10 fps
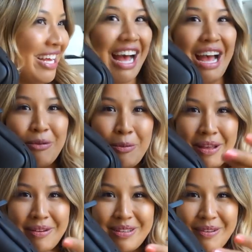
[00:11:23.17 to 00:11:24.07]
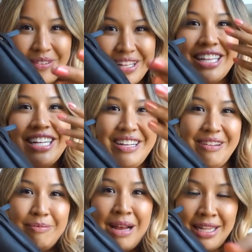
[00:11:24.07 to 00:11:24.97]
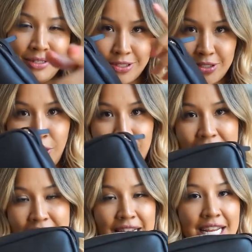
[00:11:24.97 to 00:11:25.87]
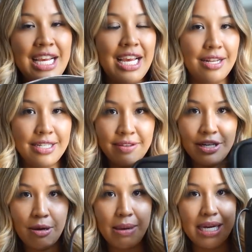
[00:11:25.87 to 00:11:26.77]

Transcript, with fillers: I will be able to fit my little Sony in here. Definitely not my